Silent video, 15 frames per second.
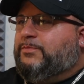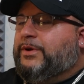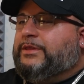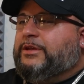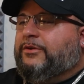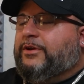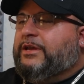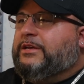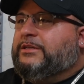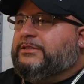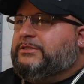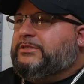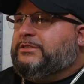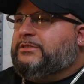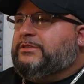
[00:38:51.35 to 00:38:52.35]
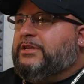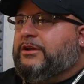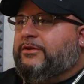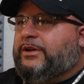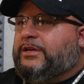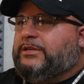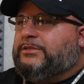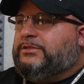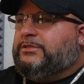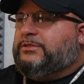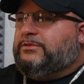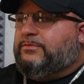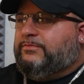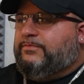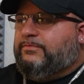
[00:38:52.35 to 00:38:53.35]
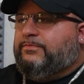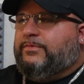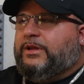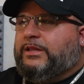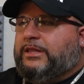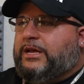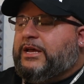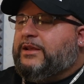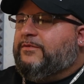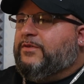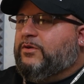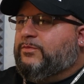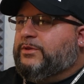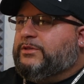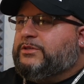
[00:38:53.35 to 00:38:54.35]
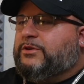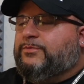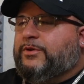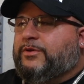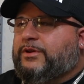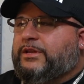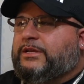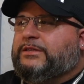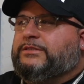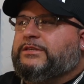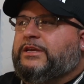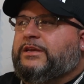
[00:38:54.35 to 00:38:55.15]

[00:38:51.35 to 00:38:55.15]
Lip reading: But there is a lot of homeless communities,